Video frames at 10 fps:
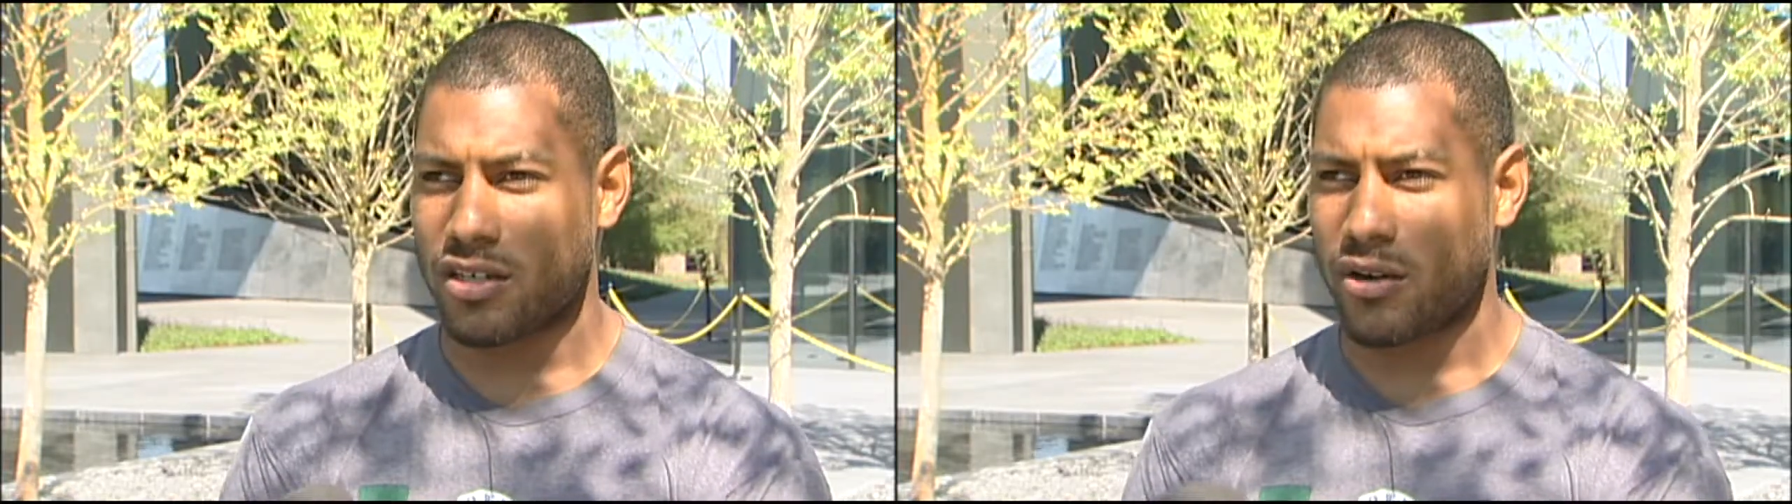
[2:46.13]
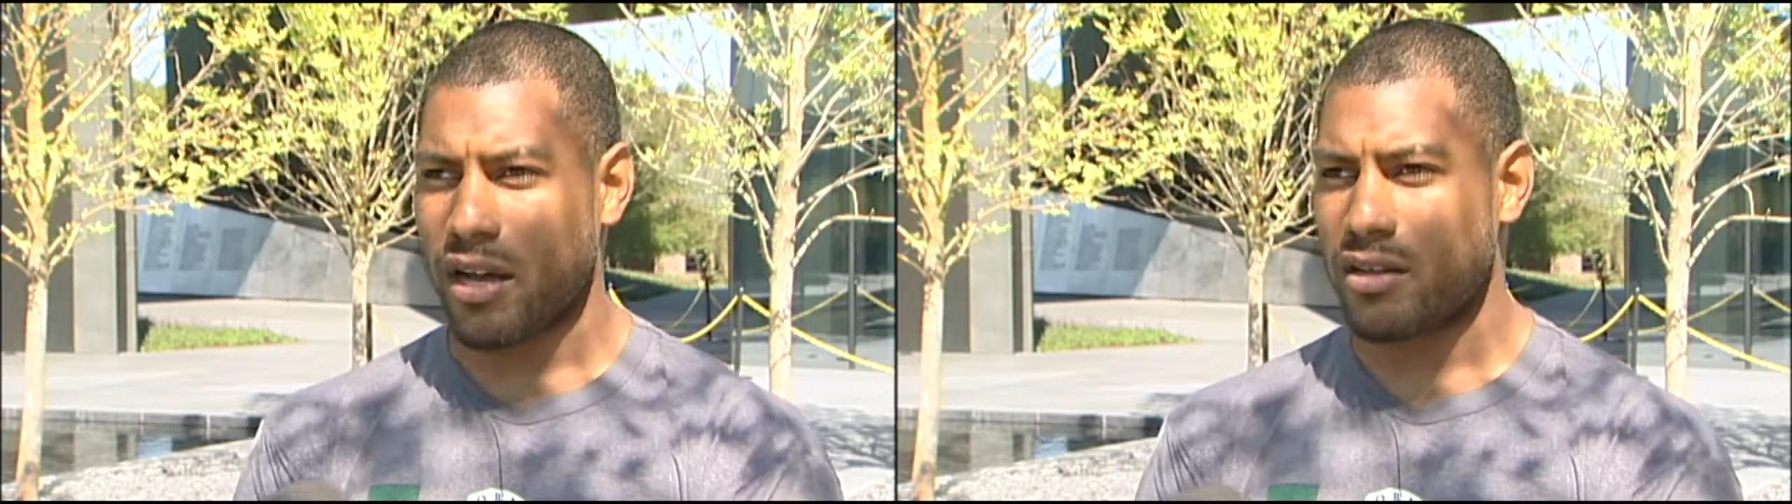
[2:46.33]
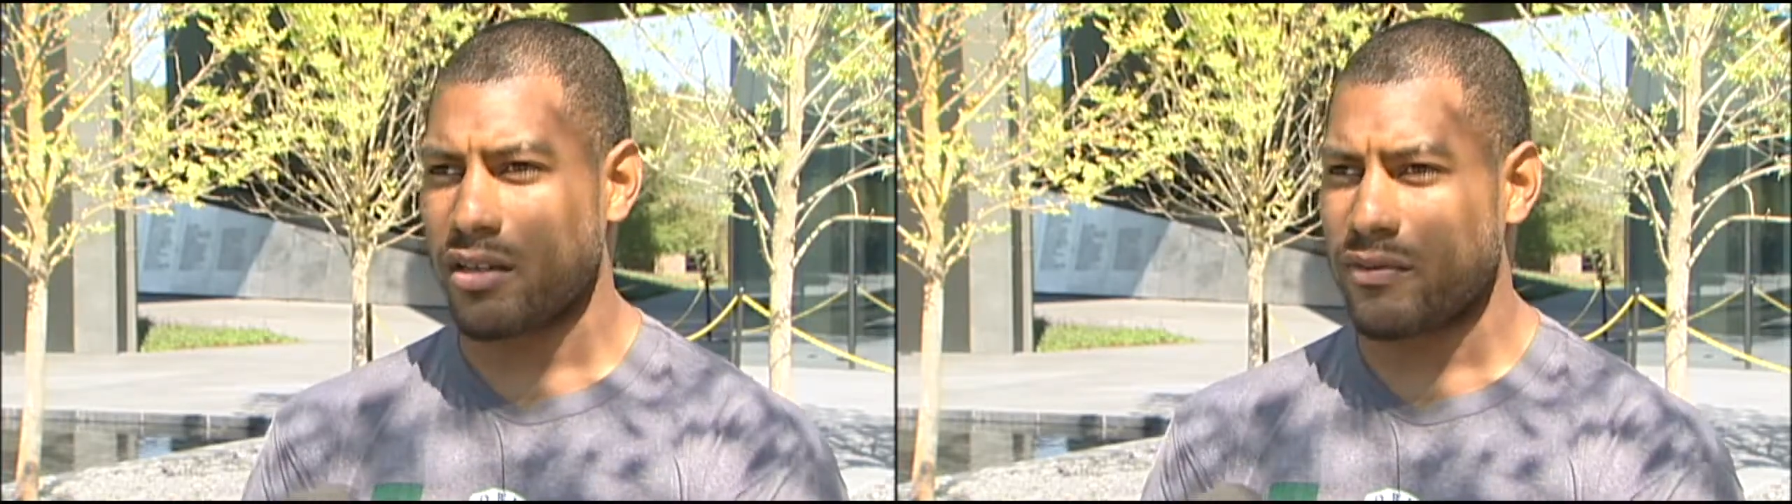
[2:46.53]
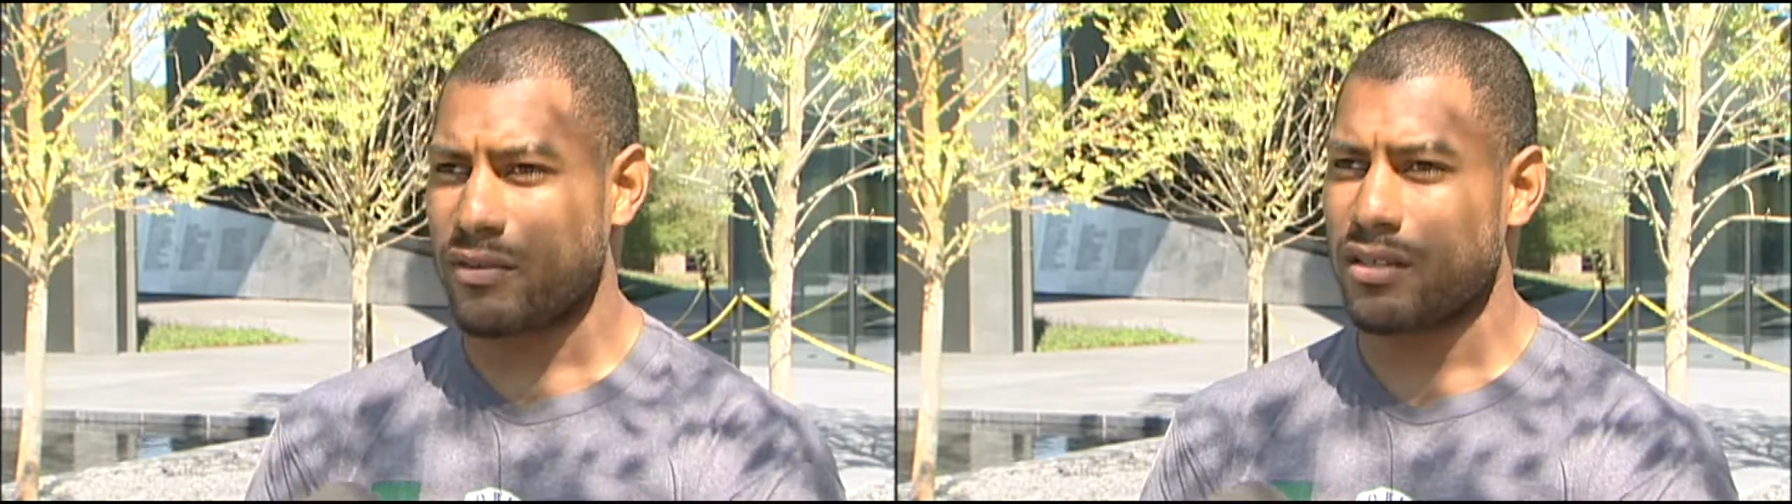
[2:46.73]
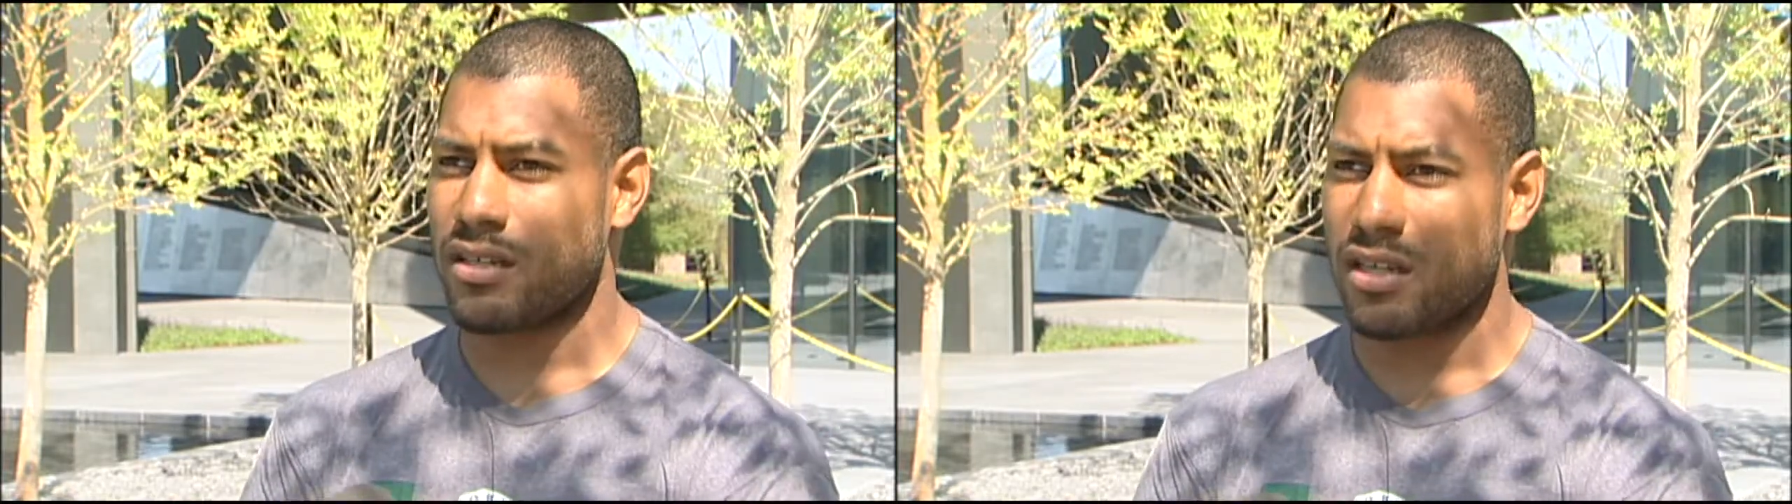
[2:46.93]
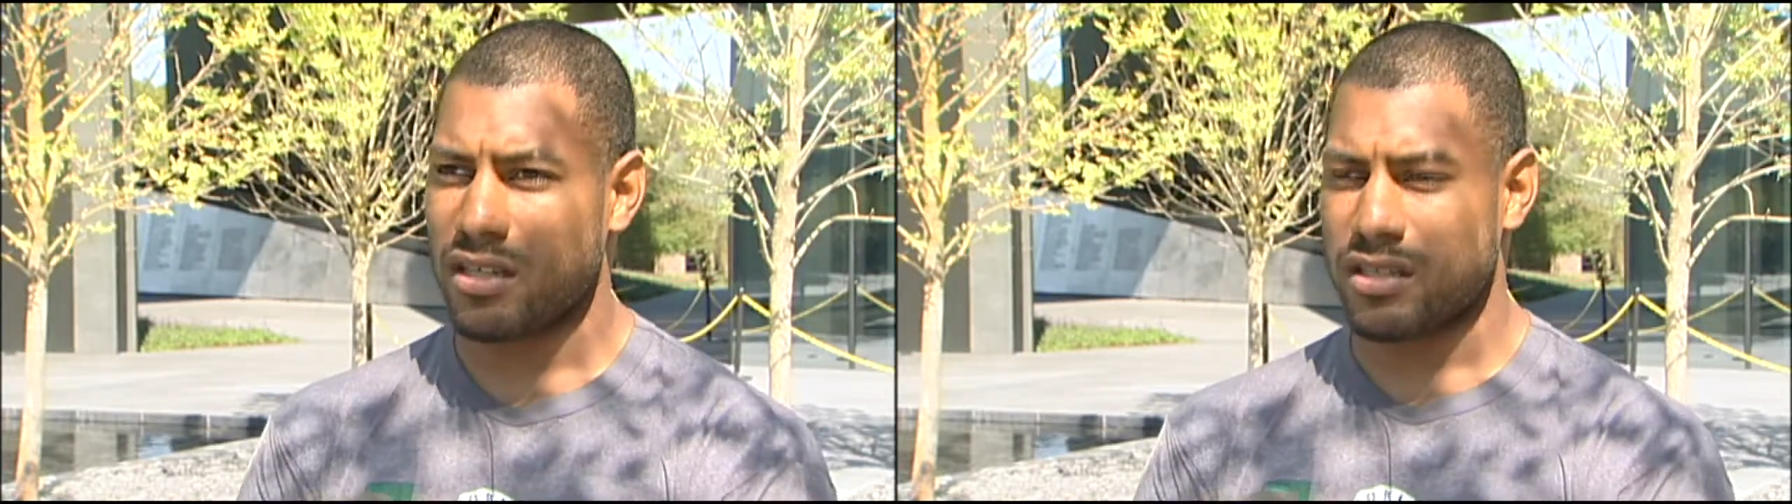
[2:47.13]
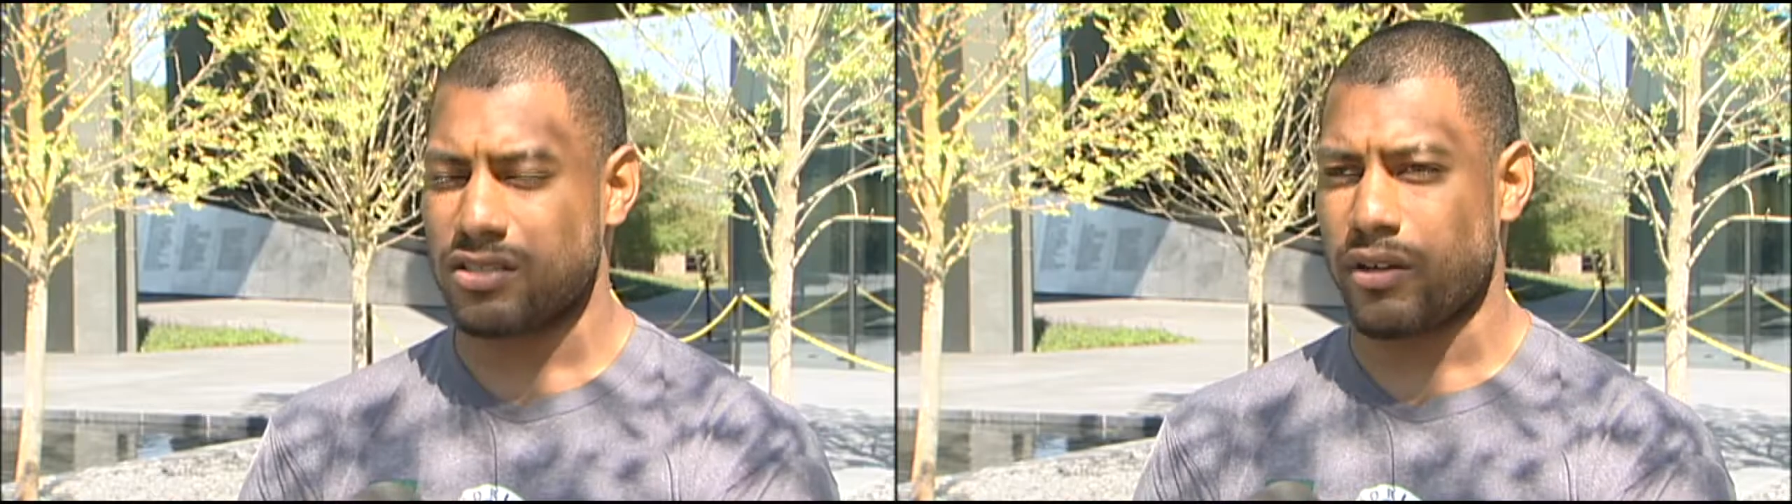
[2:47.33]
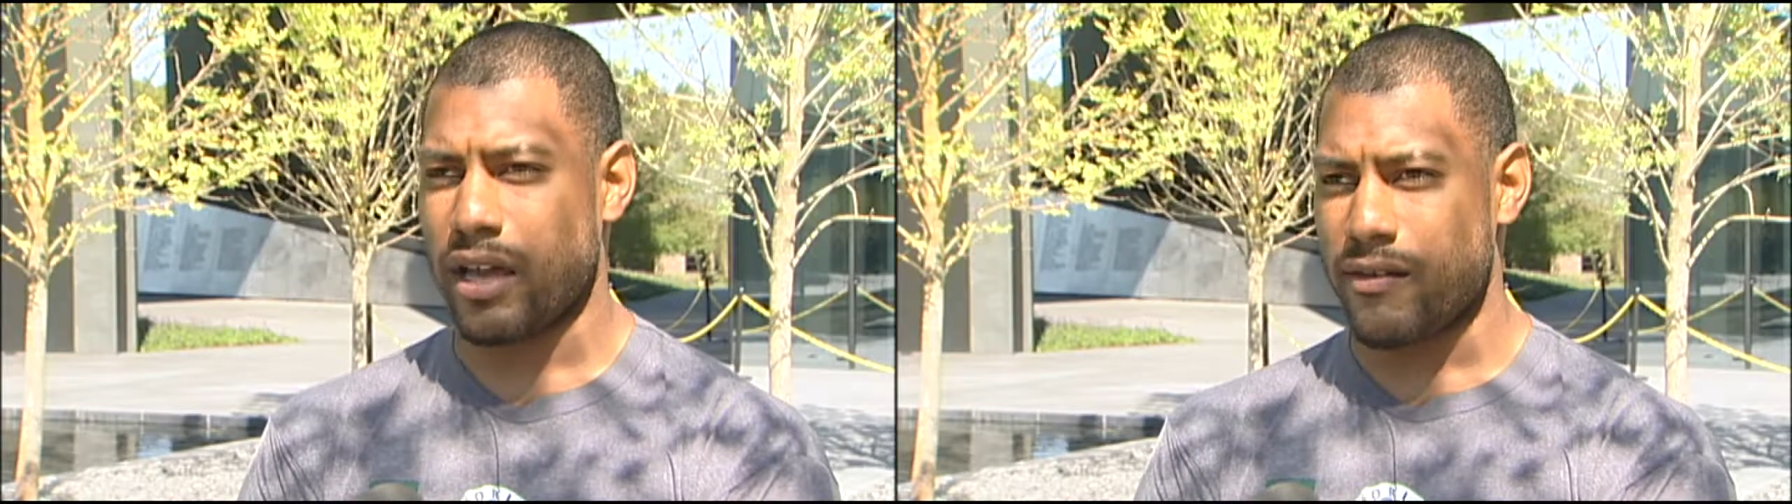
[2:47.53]
crowd definitely uh, lets
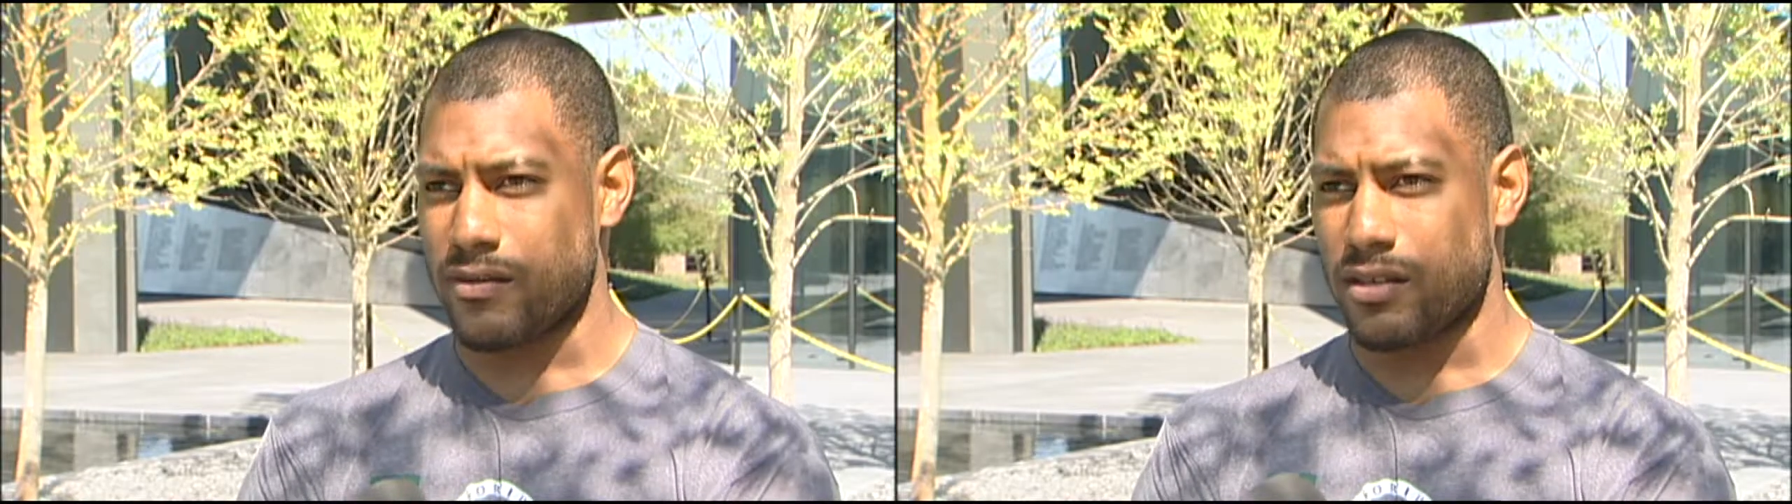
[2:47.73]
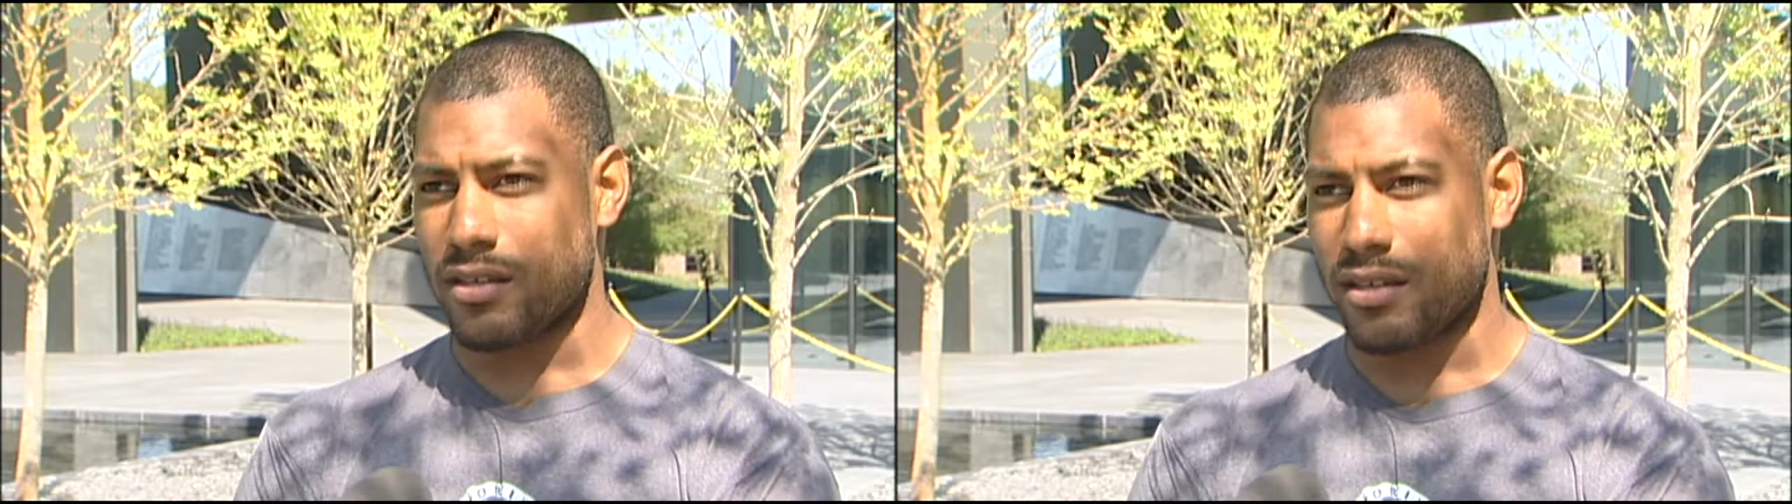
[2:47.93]
you have it,